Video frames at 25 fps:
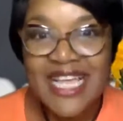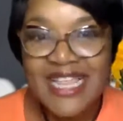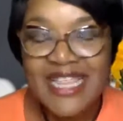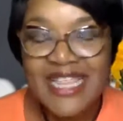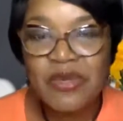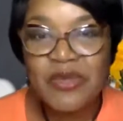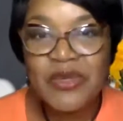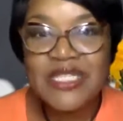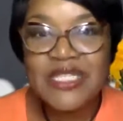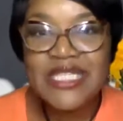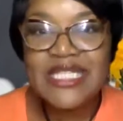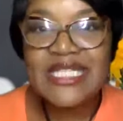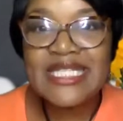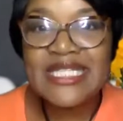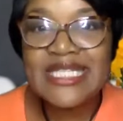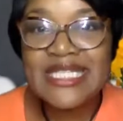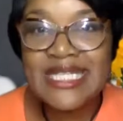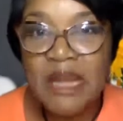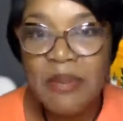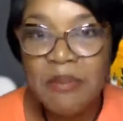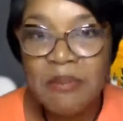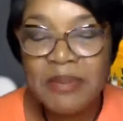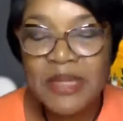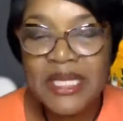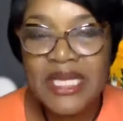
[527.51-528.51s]
There was
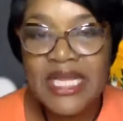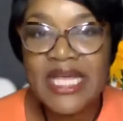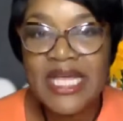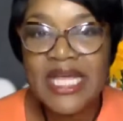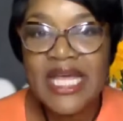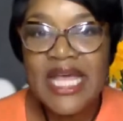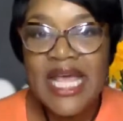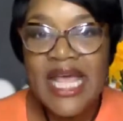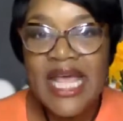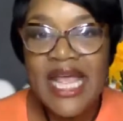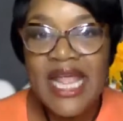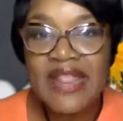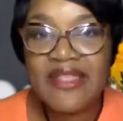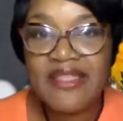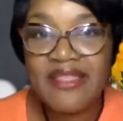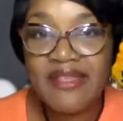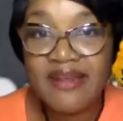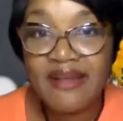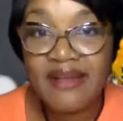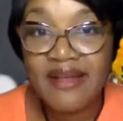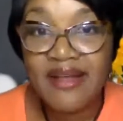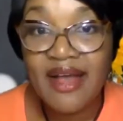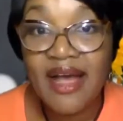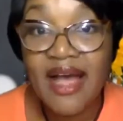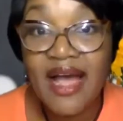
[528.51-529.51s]
somebody in
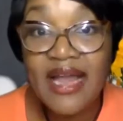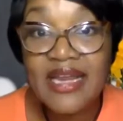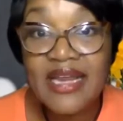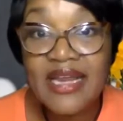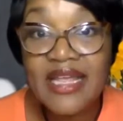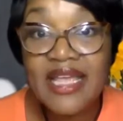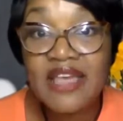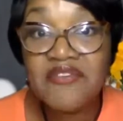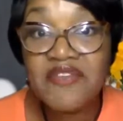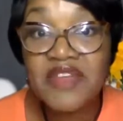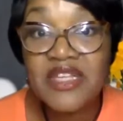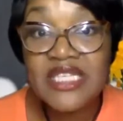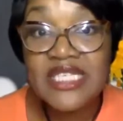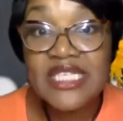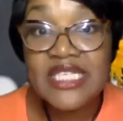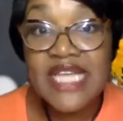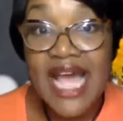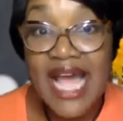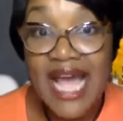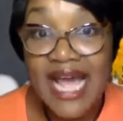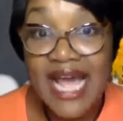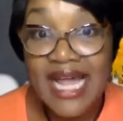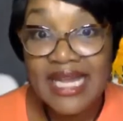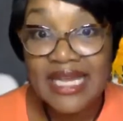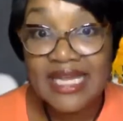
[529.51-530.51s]
their God-given
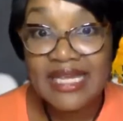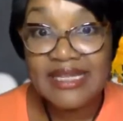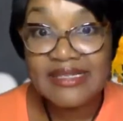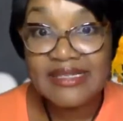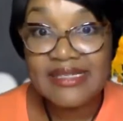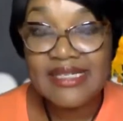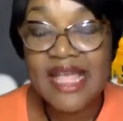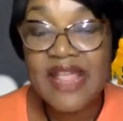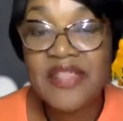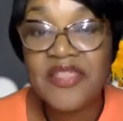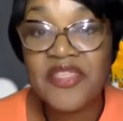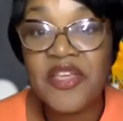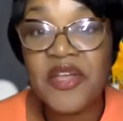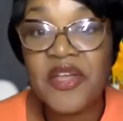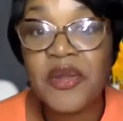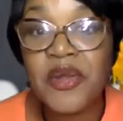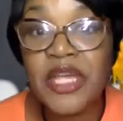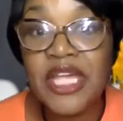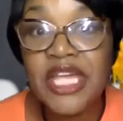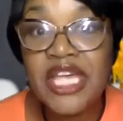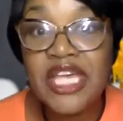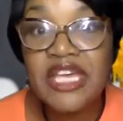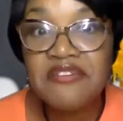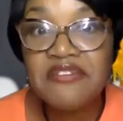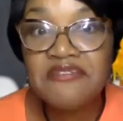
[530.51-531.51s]
talents and their
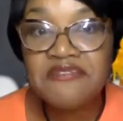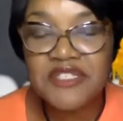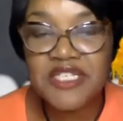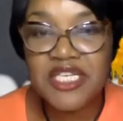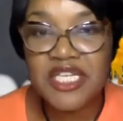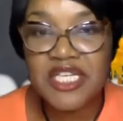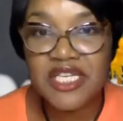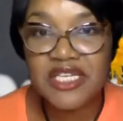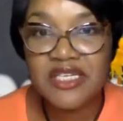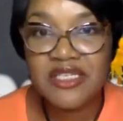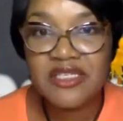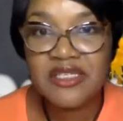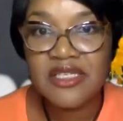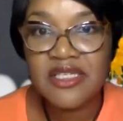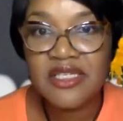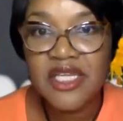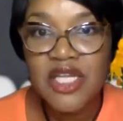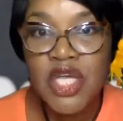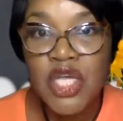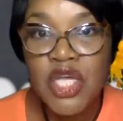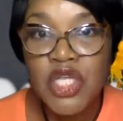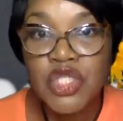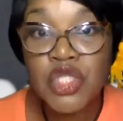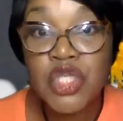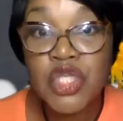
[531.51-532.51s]
gifting
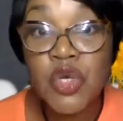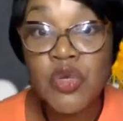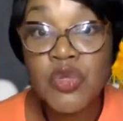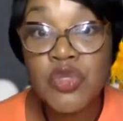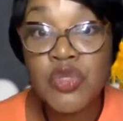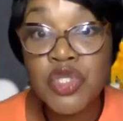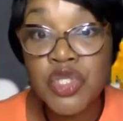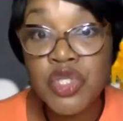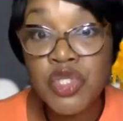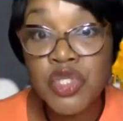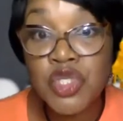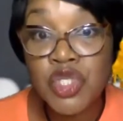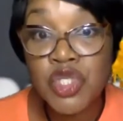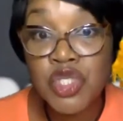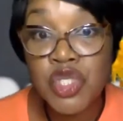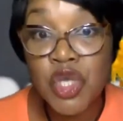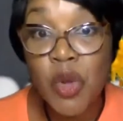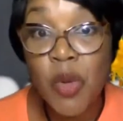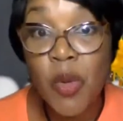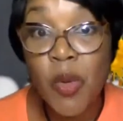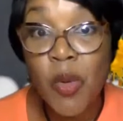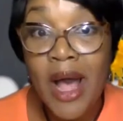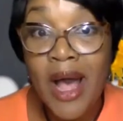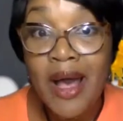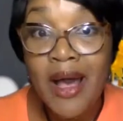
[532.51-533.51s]
chose to
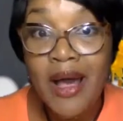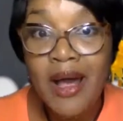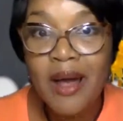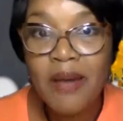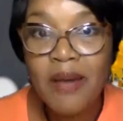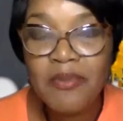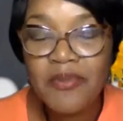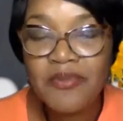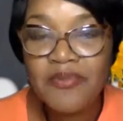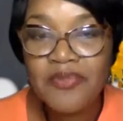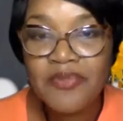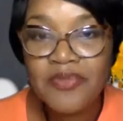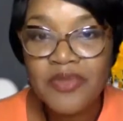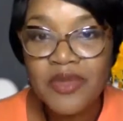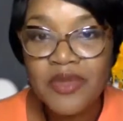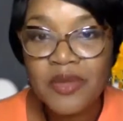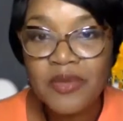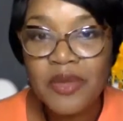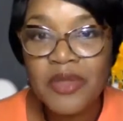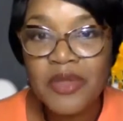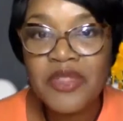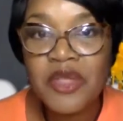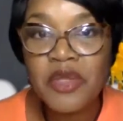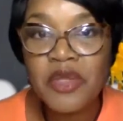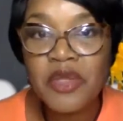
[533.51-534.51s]
show up,
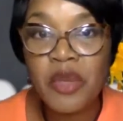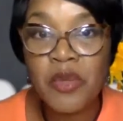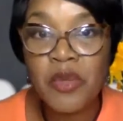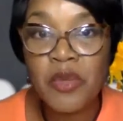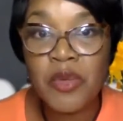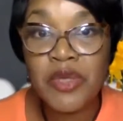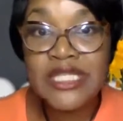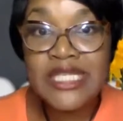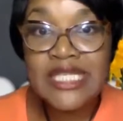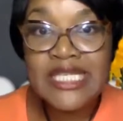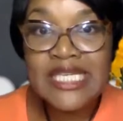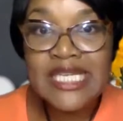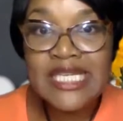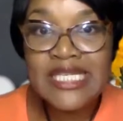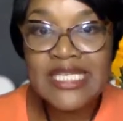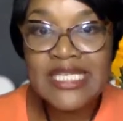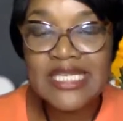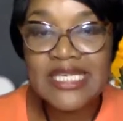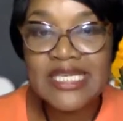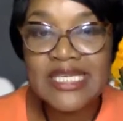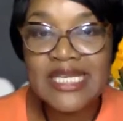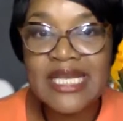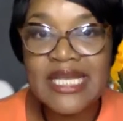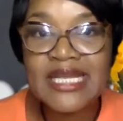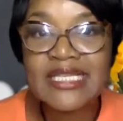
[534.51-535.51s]
whether they were
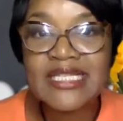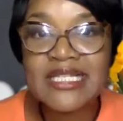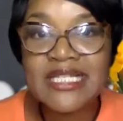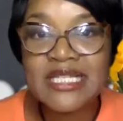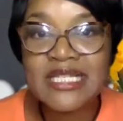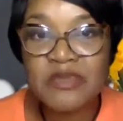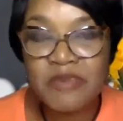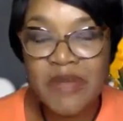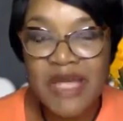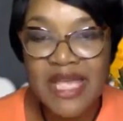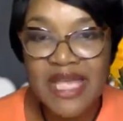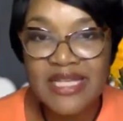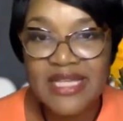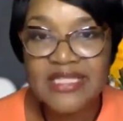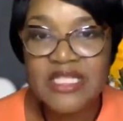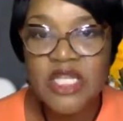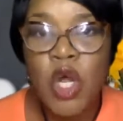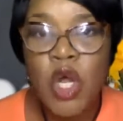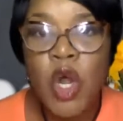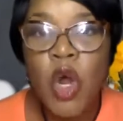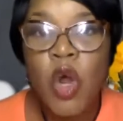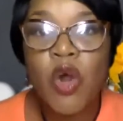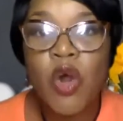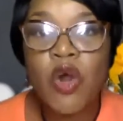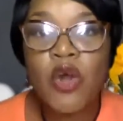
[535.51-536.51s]
teaching in a space
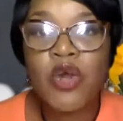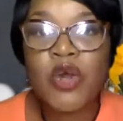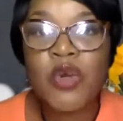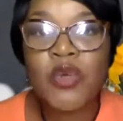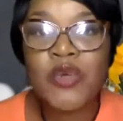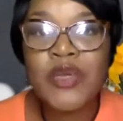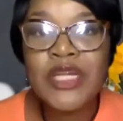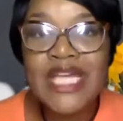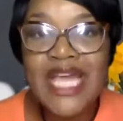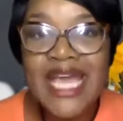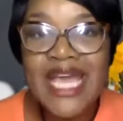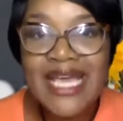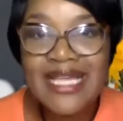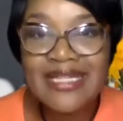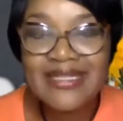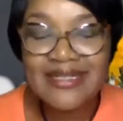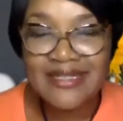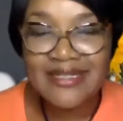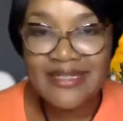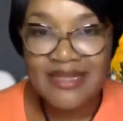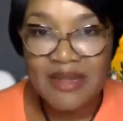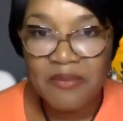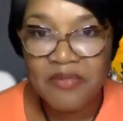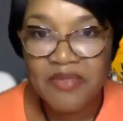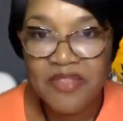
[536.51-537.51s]
or create
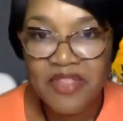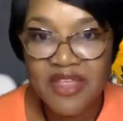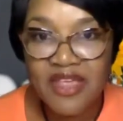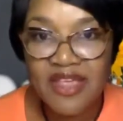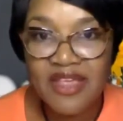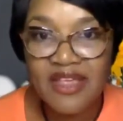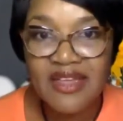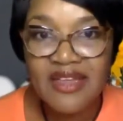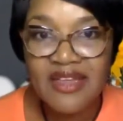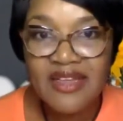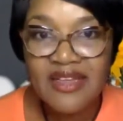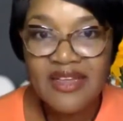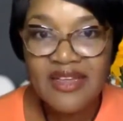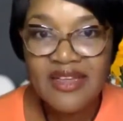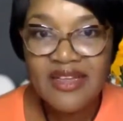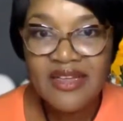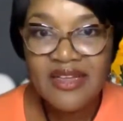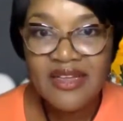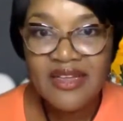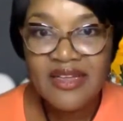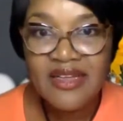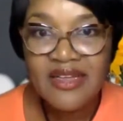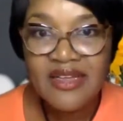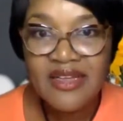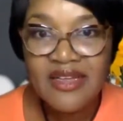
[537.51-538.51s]
something,
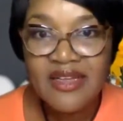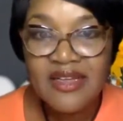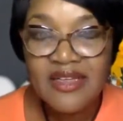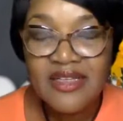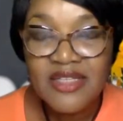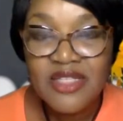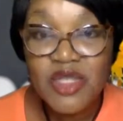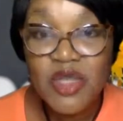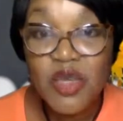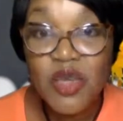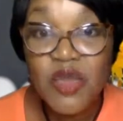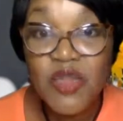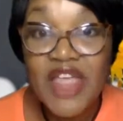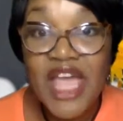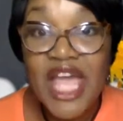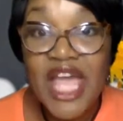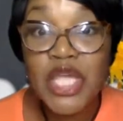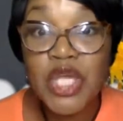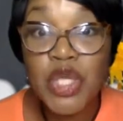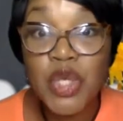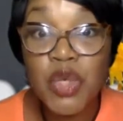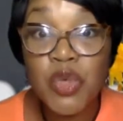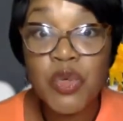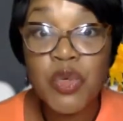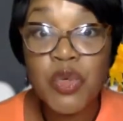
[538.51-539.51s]
so
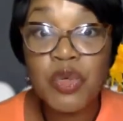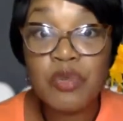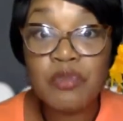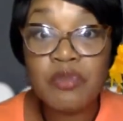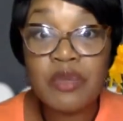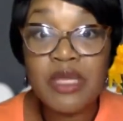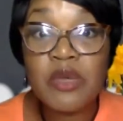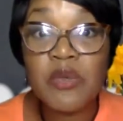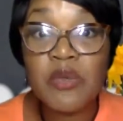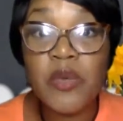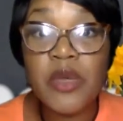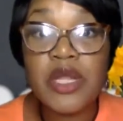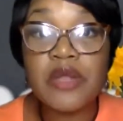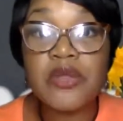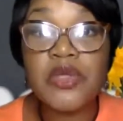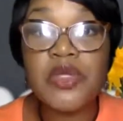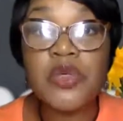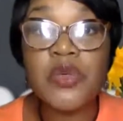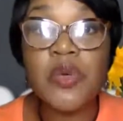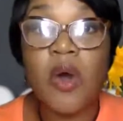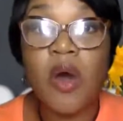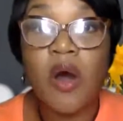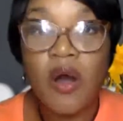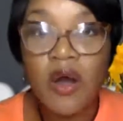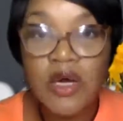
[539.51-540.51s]
that you could be where
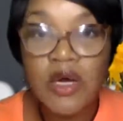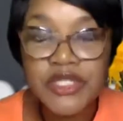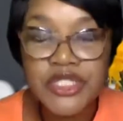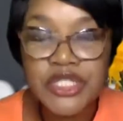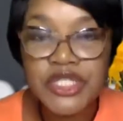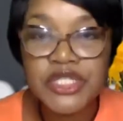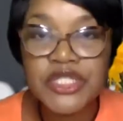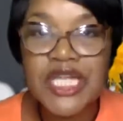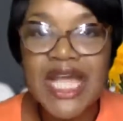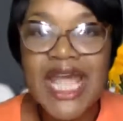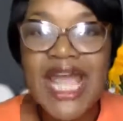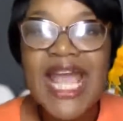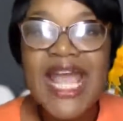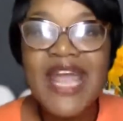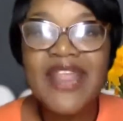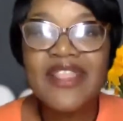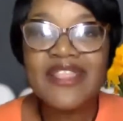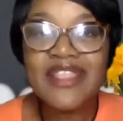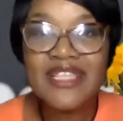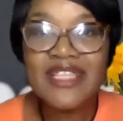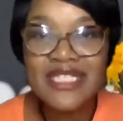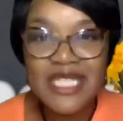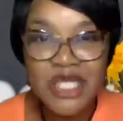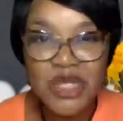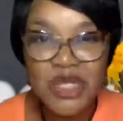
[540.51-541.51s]
you are today.
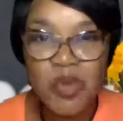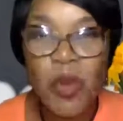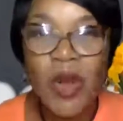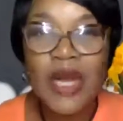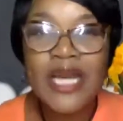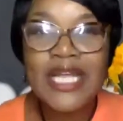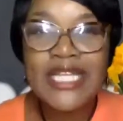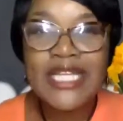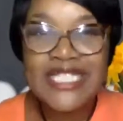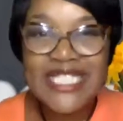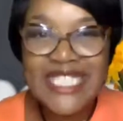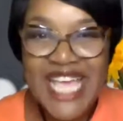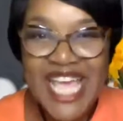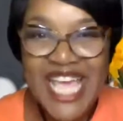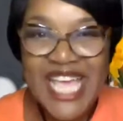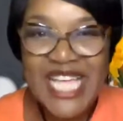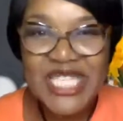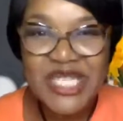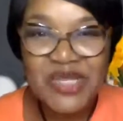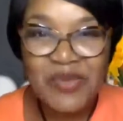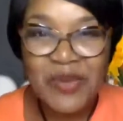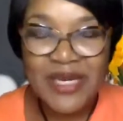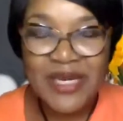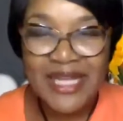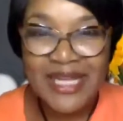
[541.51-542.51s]
This is what it
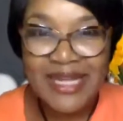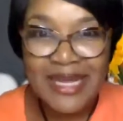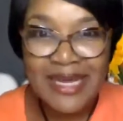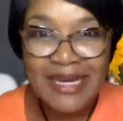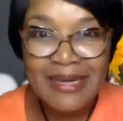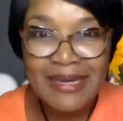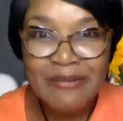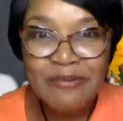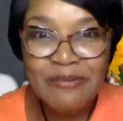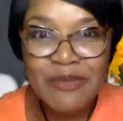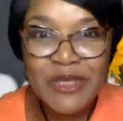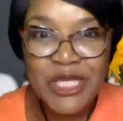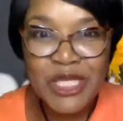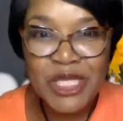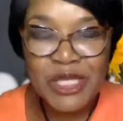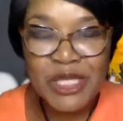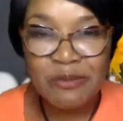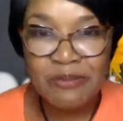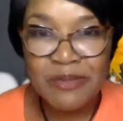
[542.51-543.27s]
takes when it comes to